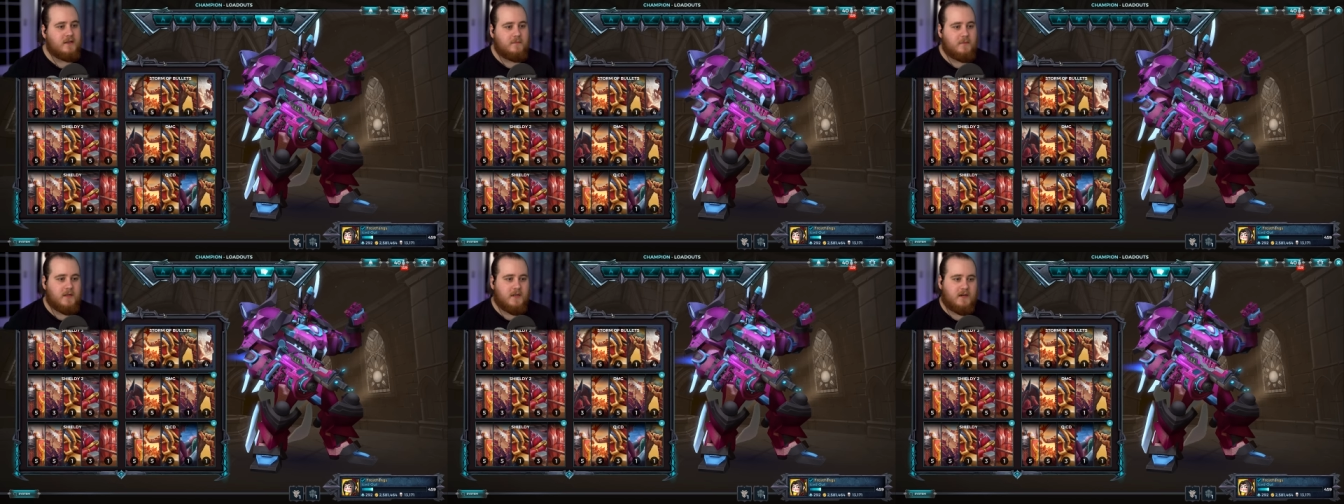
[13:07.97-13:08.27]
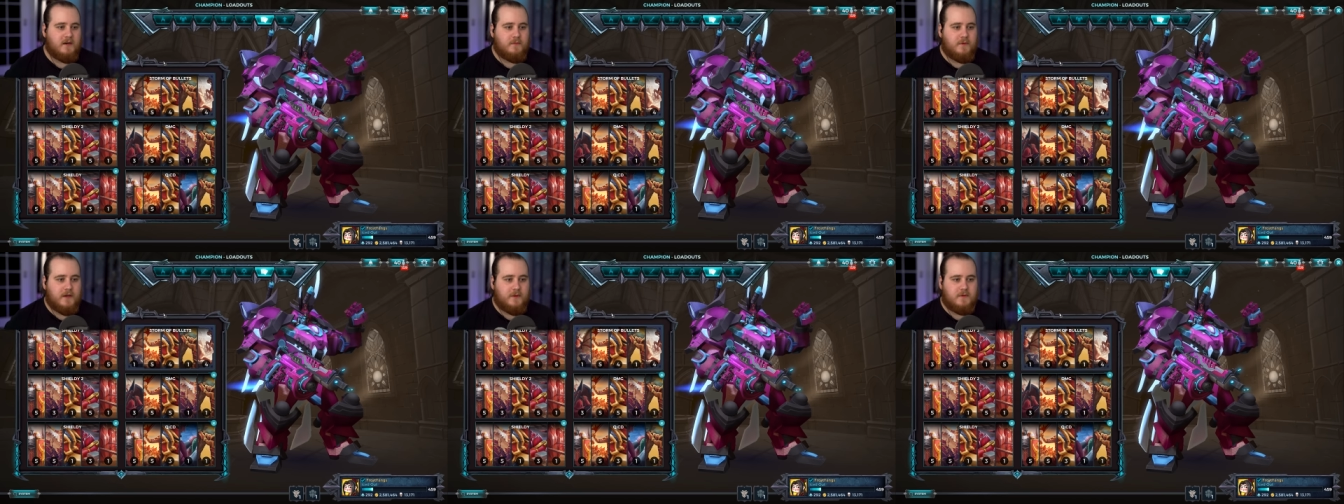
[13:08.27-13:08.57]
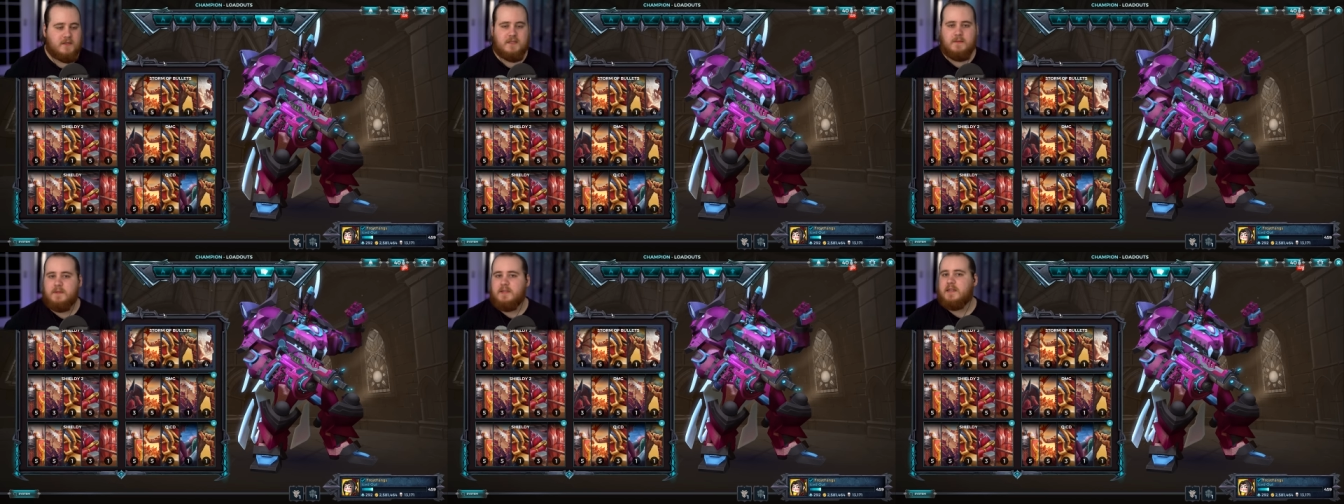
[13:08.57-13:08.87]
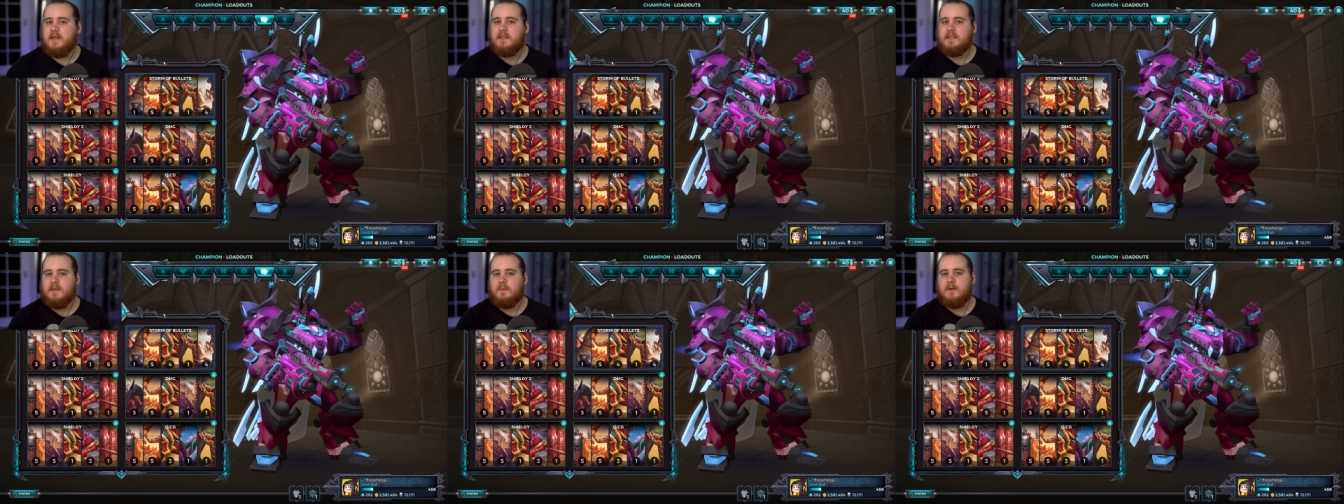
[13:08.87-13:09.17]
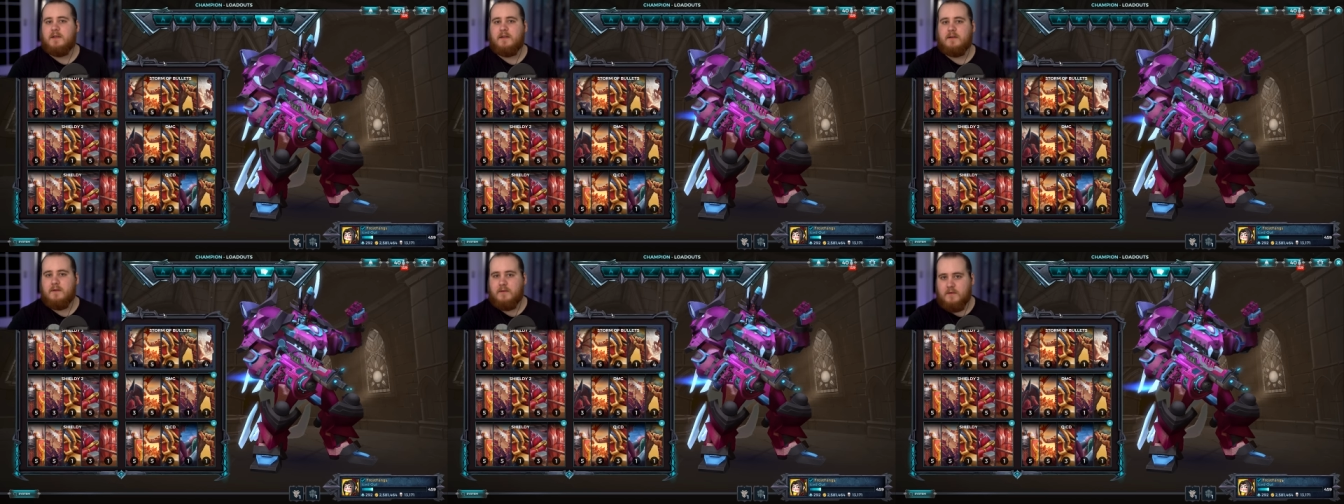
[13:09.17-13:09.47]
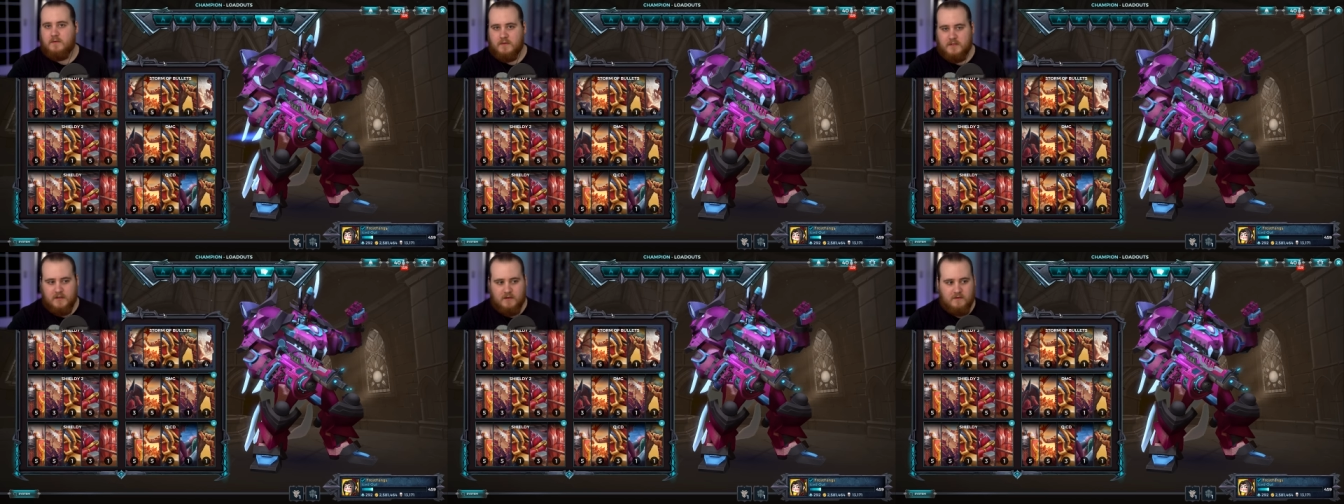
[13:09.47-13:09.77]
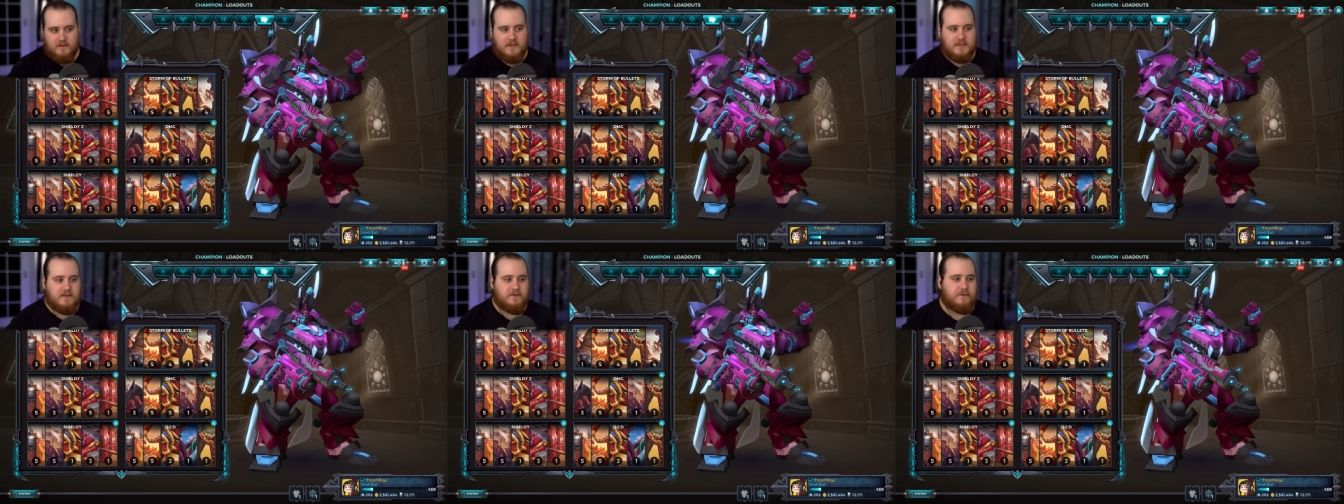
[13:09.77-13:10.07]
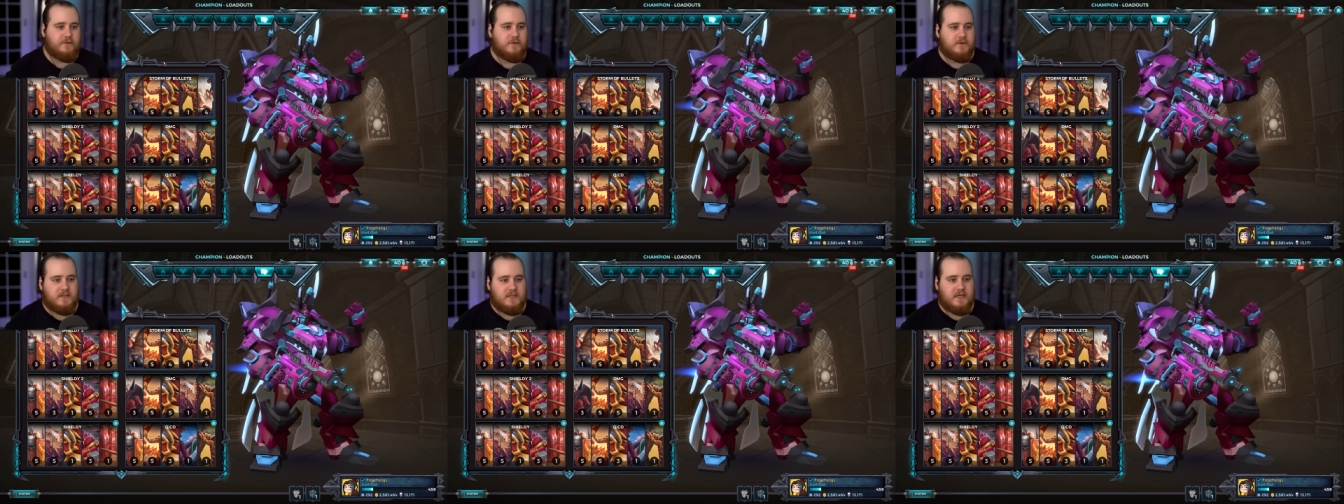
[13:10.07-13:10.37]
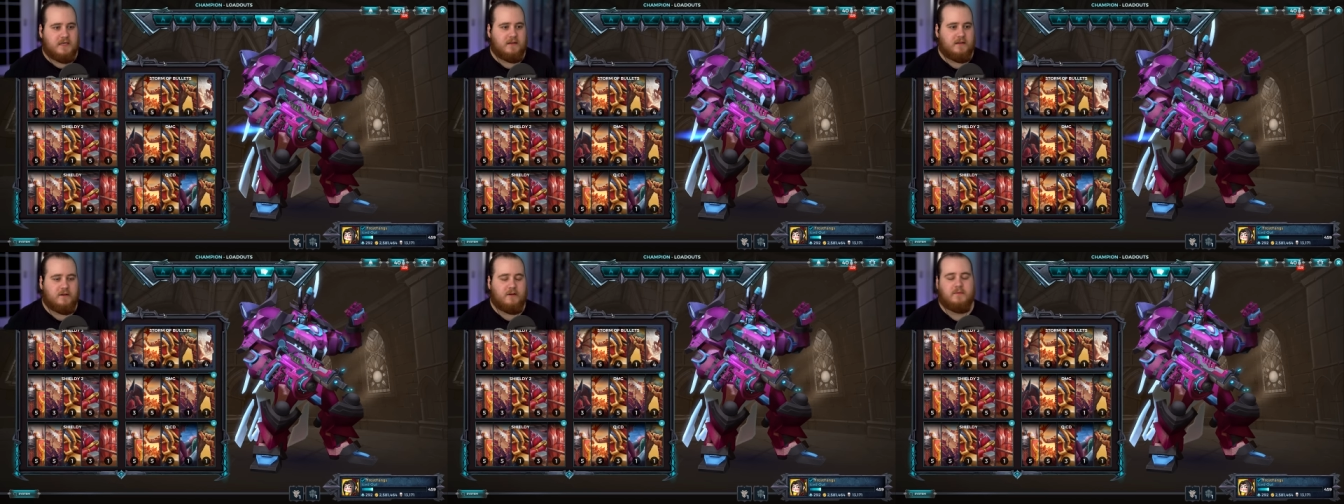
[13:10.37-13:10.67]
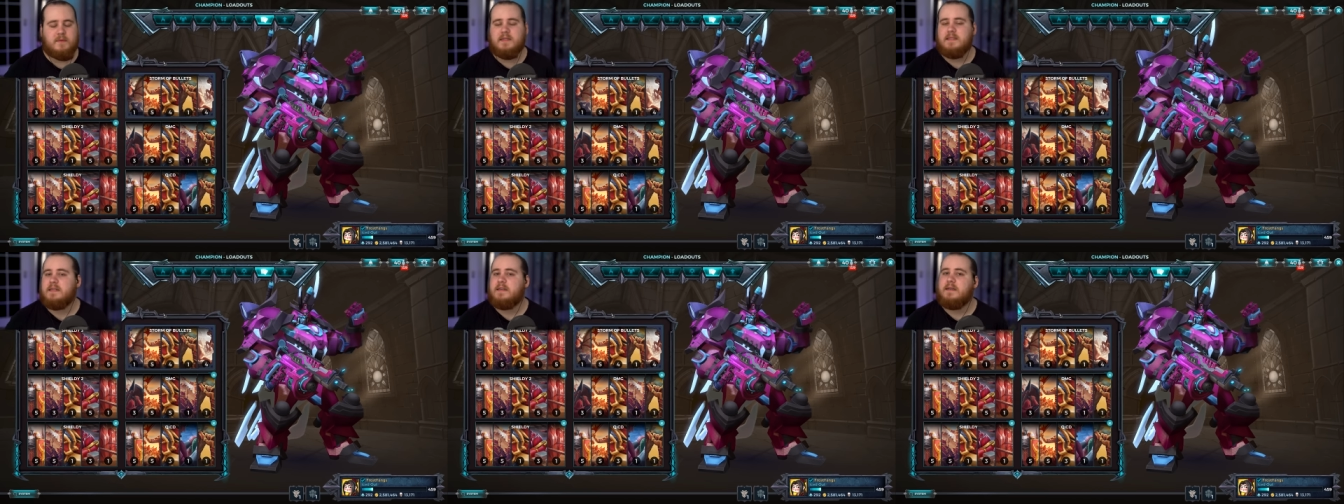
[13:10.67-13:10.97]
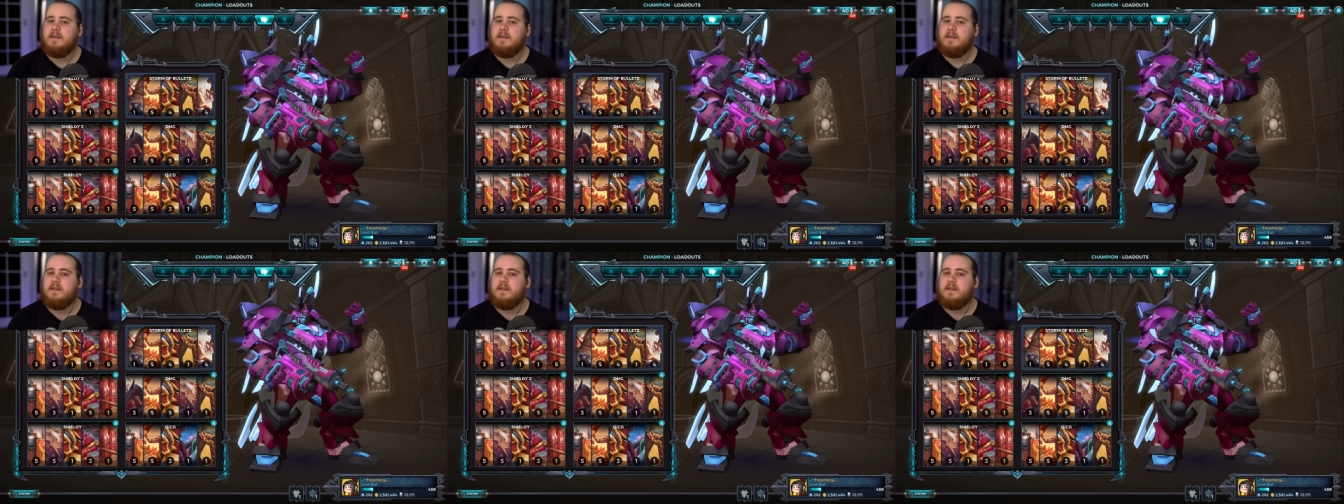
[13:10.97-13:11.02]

Let me know where you want to see me next. Let me know your thoughts on this, of course, down in the comments